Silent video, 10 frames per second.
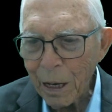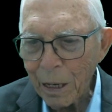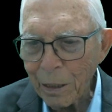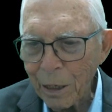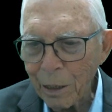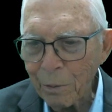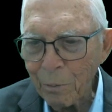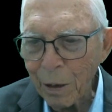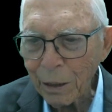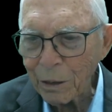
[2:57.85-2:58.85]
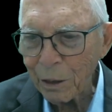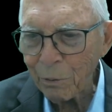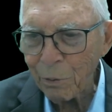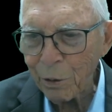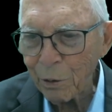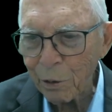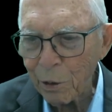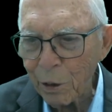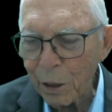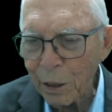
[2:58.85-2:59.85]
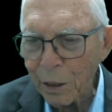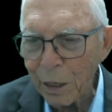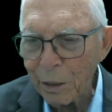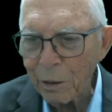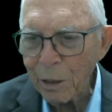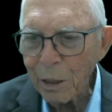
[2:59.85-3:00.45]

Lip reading: and then mix it real good, and then